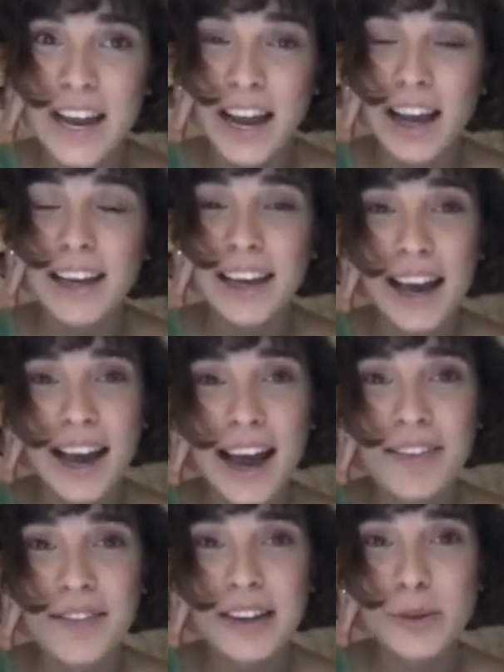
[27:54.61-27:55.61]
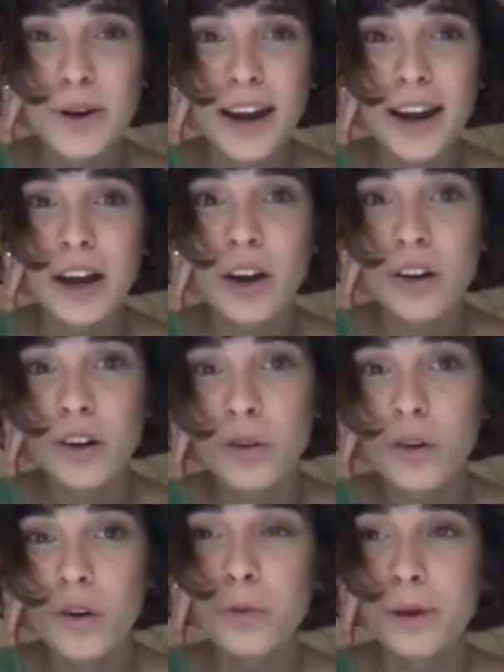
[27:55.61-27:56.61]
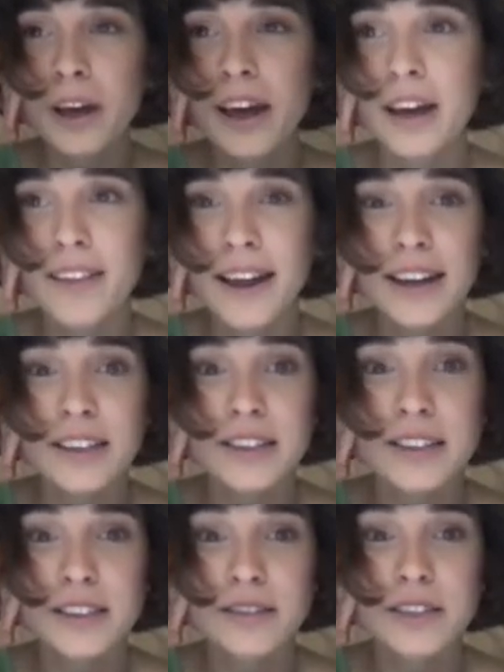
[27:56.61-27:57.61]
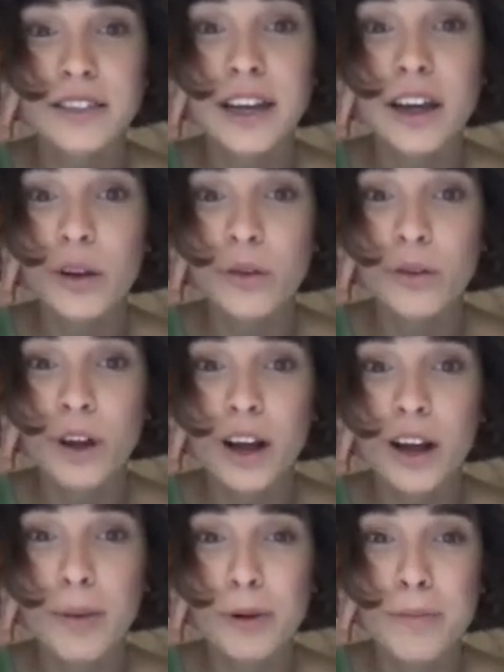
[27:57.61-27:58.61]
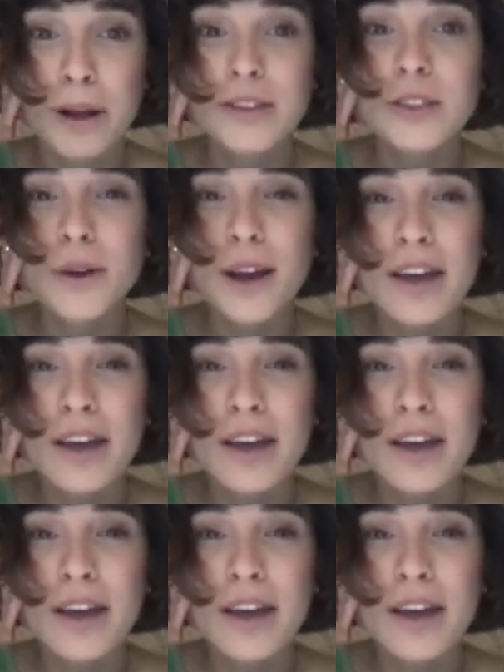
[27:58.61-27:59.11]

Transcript: Yeah, and that's why, albeit that it's still a couple of months away,